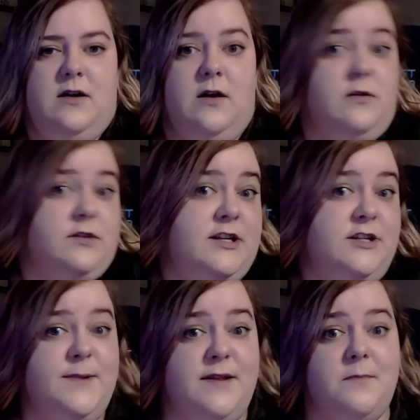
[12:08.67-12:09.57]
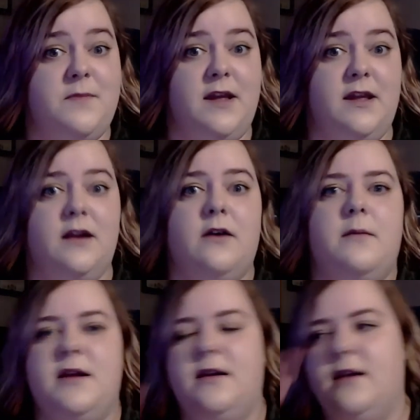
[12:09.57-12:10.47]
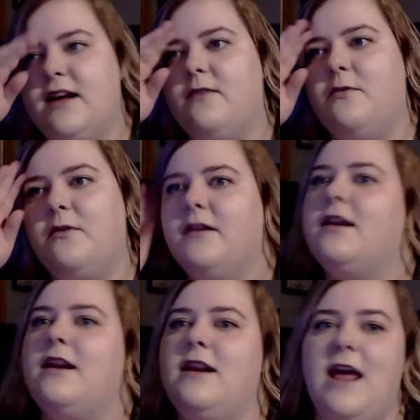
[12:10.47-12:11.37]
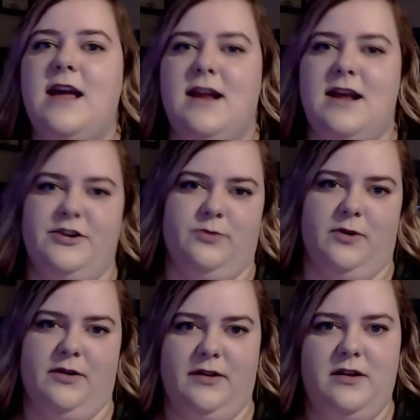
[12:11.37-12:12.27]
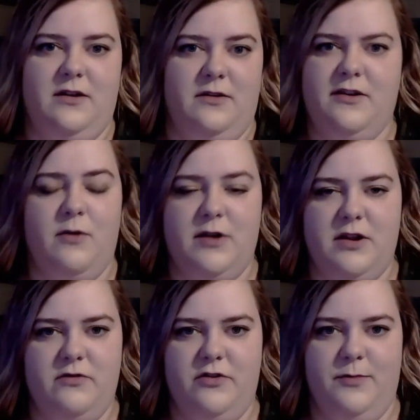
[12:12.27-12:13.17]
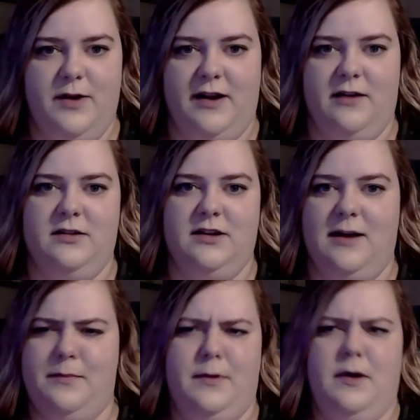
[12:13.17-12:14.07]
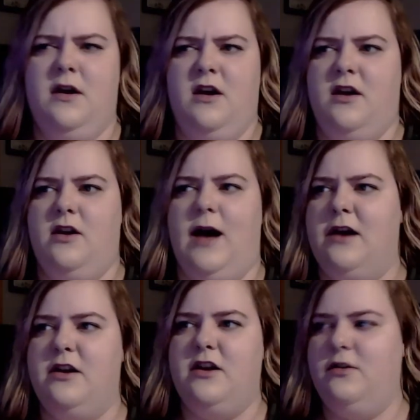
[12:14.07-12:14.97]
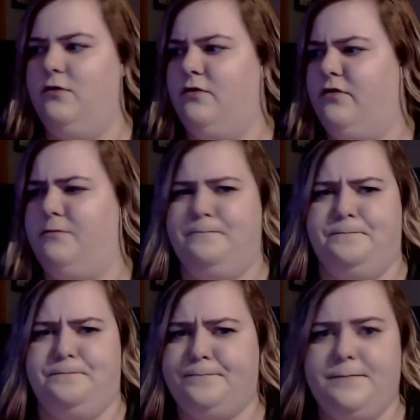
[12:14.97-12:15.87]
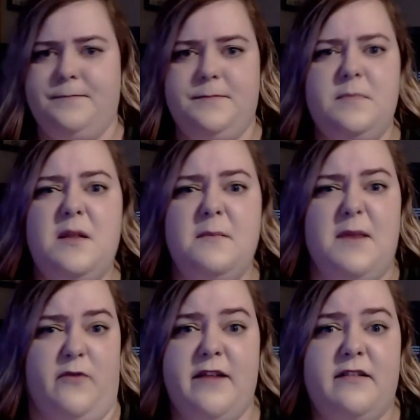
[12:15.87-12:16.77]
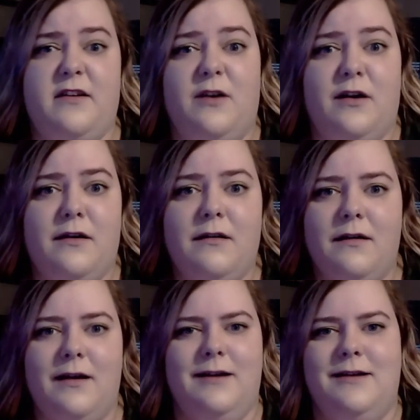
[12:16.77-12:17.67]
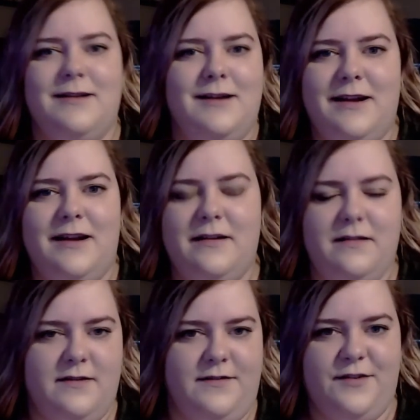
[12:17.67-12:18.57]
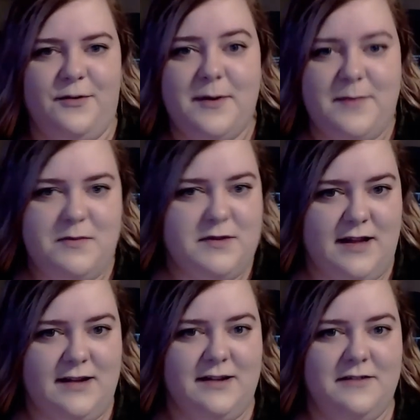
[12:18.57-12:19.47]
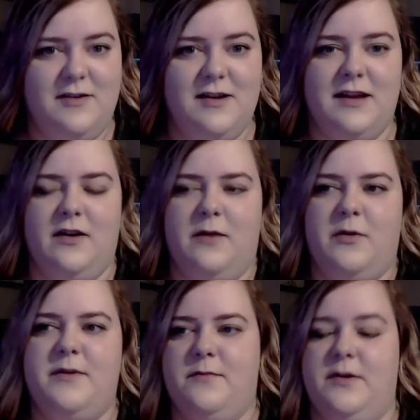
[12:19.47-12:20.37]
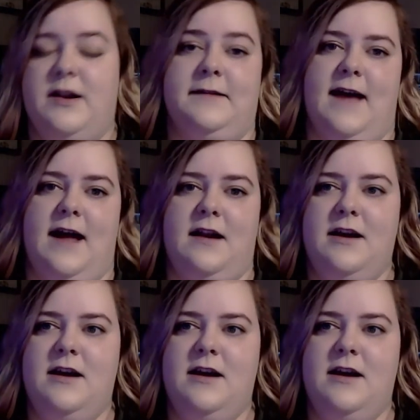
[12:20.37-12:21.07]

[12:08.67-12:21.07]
or teach me something, I mean, like, we're in a day and age where, you go on YouTube and I look up, how to use my rice cooker, and, like, there's so many people telling you, I want to be someone like that.